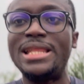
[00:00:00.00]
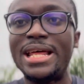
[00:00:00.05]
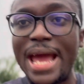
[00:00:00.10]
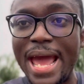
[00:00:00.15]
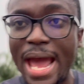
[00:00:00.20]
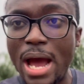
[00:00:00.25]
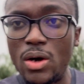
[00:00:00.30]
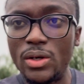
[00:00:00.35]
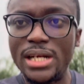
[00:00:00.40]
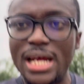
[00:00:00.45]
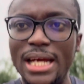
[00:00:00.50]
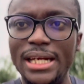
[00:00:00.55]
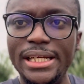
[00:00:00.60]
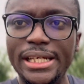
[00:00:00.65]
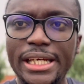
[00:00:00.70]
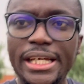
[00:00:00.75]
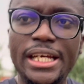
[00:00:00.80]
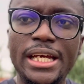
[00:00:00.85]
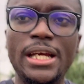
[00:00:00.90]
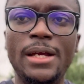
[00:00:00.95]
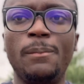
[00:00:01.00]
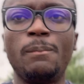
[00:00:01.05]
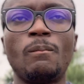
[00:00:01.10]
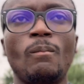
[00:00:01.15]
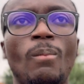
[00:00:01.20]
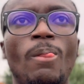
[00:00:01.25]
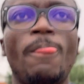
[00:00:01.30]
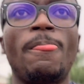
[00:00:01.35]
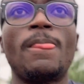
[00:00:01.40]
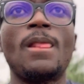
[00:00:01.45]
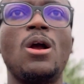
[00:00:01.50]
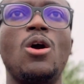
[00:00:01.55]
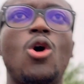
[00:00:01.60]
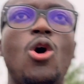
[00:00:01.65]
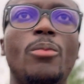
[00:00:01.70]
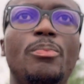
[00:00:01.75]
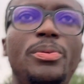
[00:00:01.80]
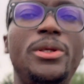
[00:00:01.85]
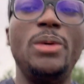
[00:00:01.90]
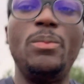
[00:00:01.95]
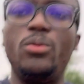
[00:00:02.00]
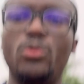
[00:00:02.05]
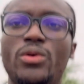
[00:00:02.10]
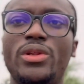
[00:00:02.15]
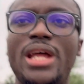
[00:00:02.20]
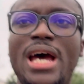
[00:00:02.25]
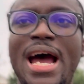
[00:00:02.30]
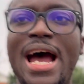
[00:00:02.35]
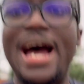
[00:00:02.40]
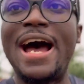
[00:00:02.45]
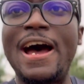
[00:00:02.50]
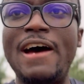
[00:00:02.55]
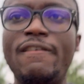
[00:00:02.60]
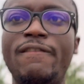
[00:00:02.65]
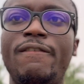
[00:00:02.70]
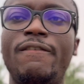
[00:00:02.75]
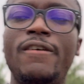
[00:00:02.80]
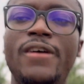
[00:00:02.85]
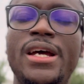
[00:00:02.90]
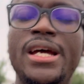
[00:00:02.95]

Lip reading: the elderly or people that have